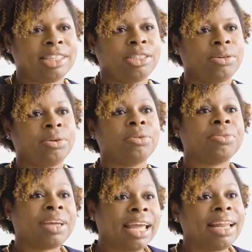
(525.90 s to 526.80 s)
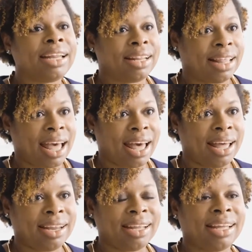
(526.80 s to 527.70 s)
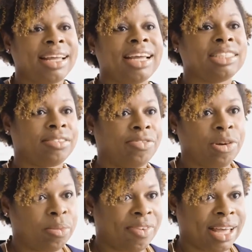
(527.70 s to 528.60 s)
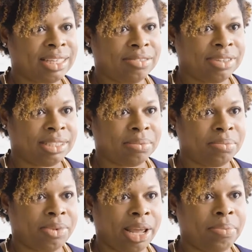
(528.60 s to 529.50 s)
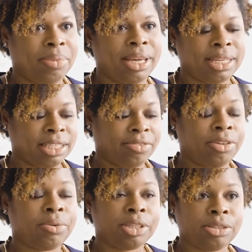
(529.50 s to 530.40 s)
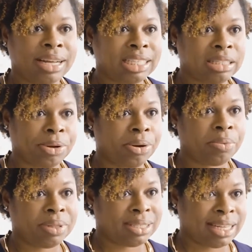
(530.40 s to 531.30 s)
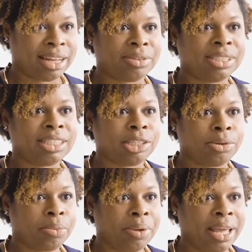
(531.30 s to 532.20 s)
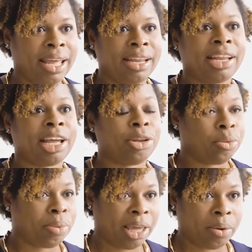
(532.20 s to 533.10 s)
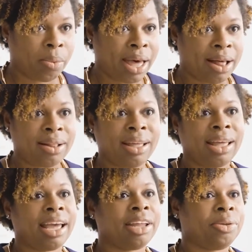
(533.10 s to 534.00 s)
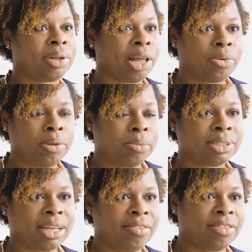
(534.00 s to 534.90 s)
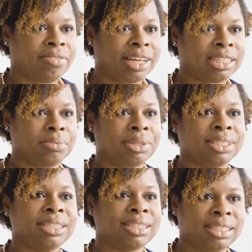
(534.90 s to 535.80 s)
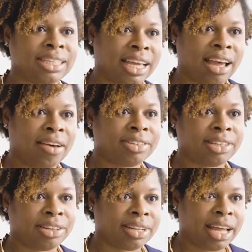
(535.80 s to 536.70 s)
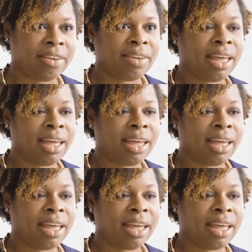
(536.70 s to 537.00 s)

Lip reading: so creating that is a form of activism, right? Because if you are transparent with the salaries that you are paying and you pay well and you allow people to have the flexibility to take after their life,